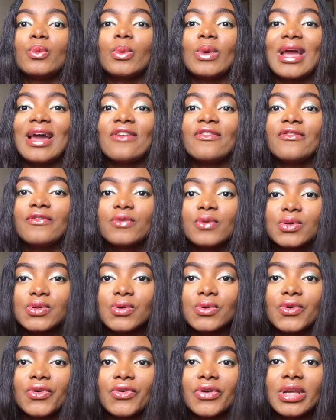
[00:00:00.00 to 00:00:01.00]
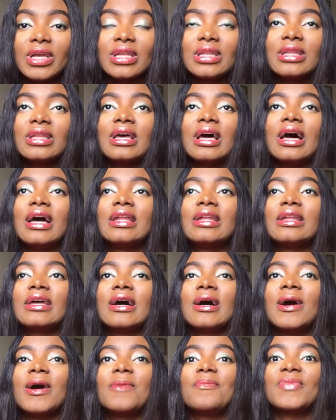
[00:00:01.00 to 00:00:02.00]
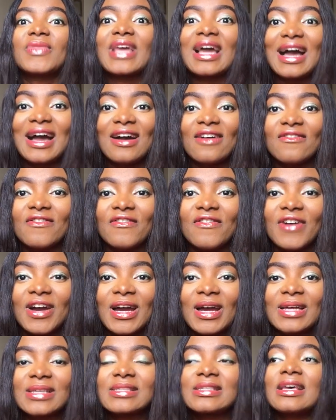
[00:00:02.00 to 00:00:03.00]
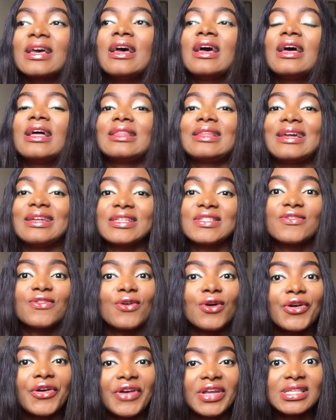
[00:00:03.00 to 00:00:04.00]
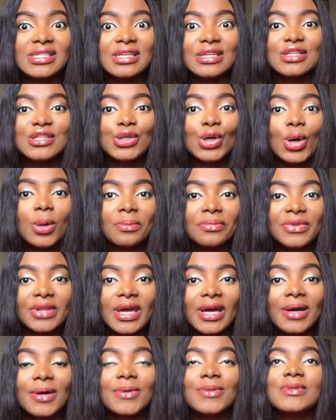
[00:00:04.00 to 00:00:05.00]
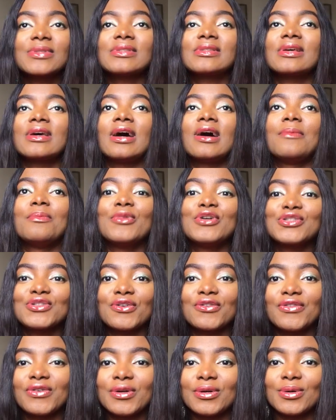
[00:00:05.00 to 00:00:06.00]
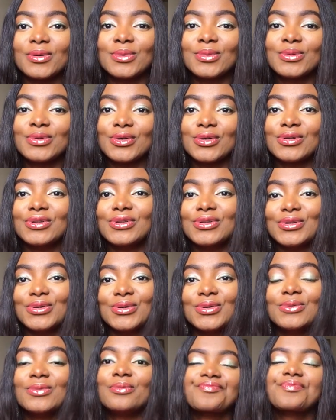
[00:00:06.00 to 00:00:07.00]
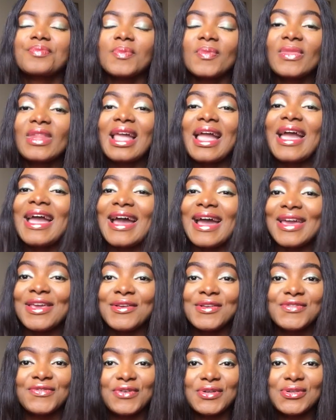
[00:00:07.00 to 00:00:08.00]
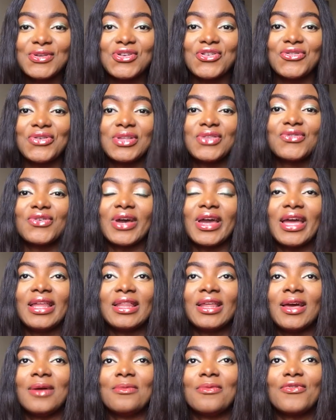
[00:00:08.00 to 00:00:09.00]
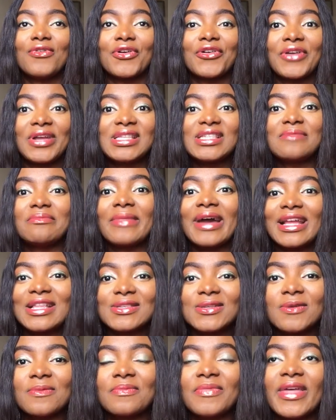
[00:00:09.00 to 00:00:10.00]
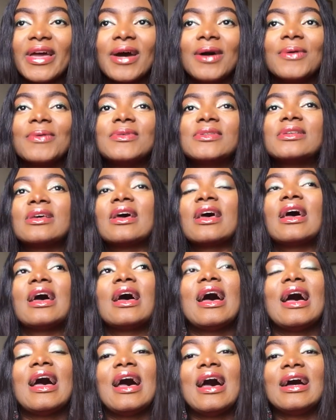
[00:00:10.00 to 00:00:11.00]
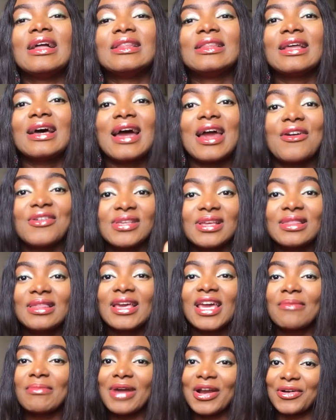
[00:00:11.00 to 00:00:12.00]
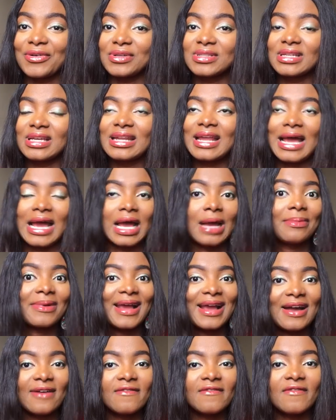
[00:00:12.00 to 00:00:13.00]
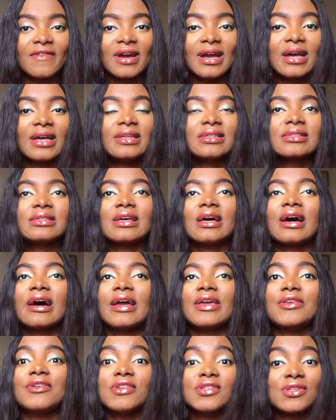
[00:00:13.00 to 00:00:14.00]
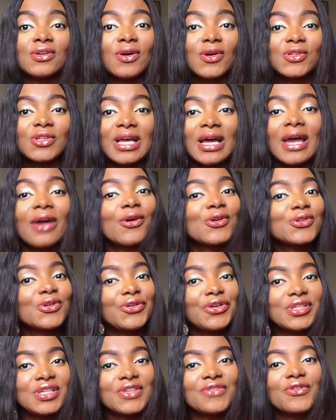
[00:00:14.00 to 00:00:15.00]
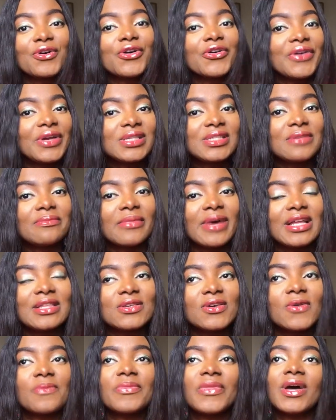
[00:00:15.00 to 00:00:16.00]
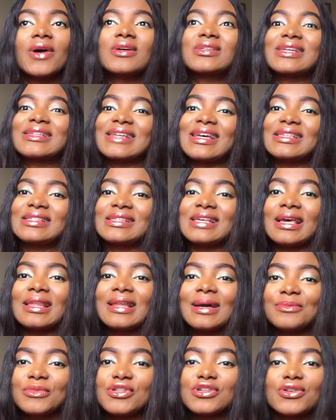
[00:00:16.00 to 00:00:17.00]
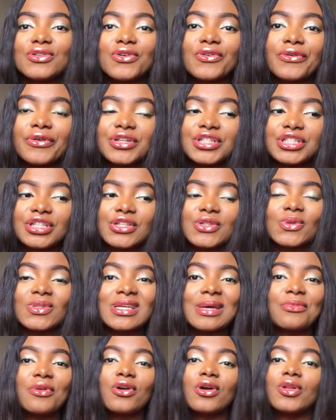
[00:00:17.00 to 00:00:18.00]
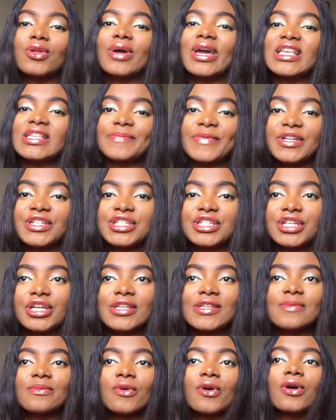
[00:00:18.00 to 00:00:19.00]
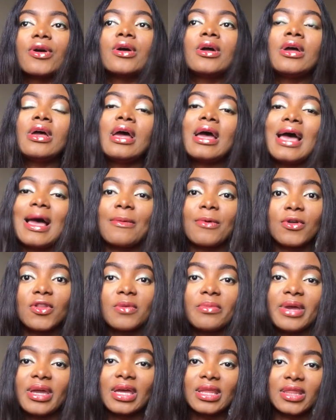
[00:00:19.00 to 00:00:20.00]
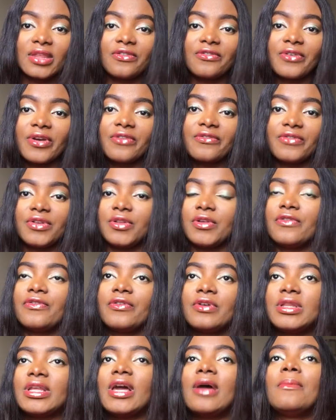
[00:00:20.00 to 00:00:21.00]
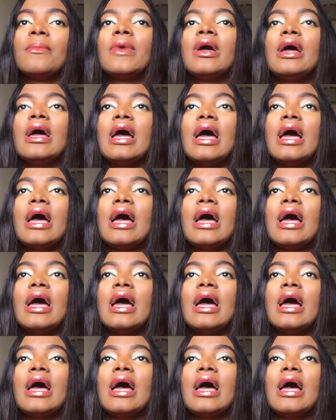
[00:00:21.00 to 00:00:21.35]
We have PhotoGrid and Canvas, that is for creating thumbnails. Most of y'all don't know I use PhotoGrid for creating my thumbnails, and I recently came across an app, Canvas. I also use it for creating my thumbnails. As I said, I'm just gonna rush this, because I'm not gonna expatiate more. I'm gonna make a different video for them.